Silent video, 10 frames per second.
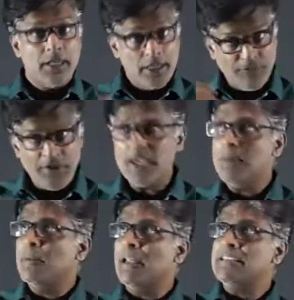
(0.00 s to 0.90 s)
If I
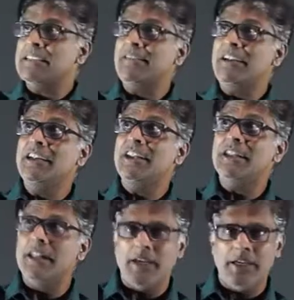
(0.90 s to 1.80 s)
apply
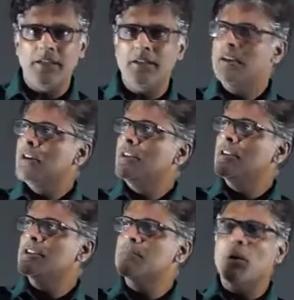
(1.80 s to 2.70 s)
79,
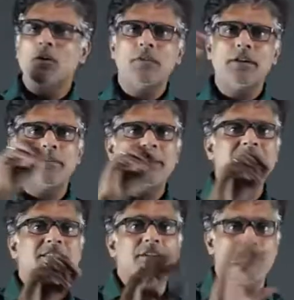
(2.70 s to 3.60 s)
this block will remain
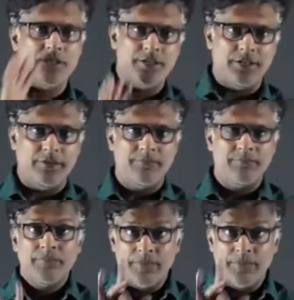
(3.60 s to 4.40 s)
stationary.